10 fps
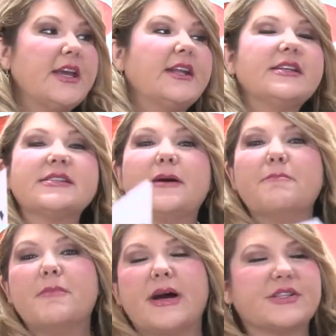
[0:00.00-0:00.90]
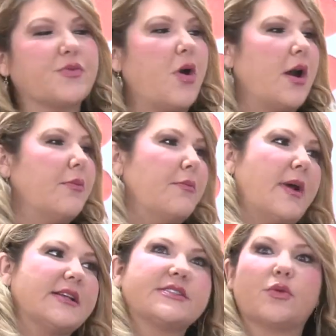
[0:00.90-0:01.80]
it is a must
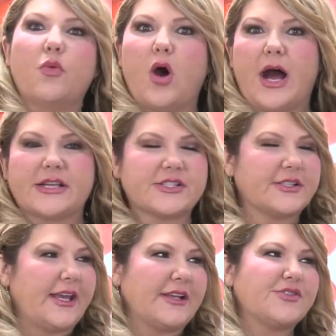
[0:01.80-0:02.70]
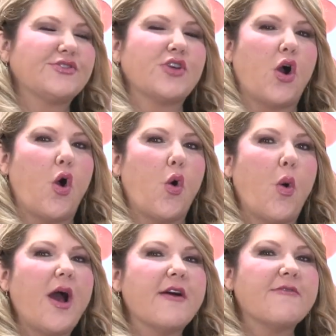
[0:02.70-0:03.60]
watch. Like,
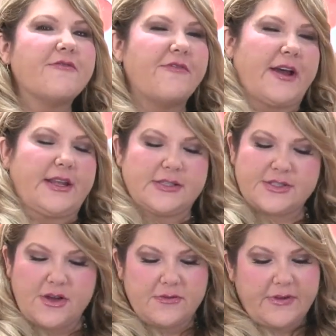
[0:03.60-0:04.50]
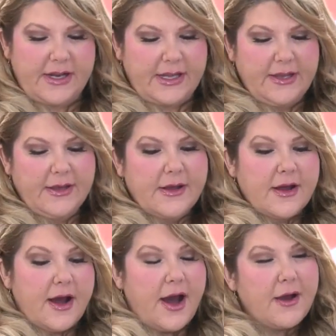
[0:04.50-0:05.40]
so funny. So funny.
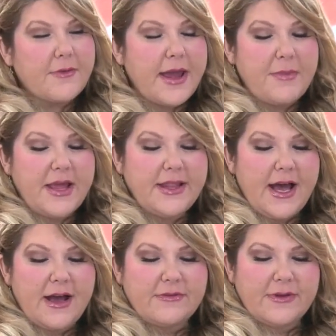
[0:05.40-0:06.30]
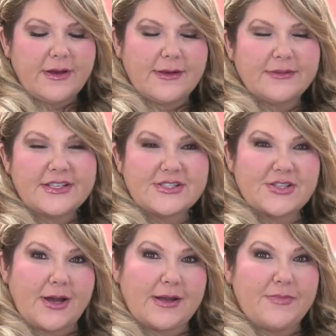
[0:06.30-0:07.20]
All right, my love.
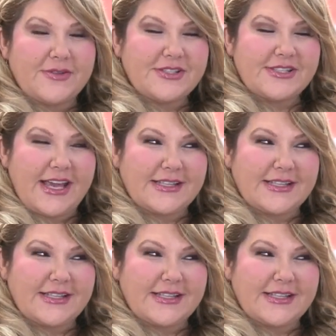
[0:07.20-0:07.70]
Let's talk about sex,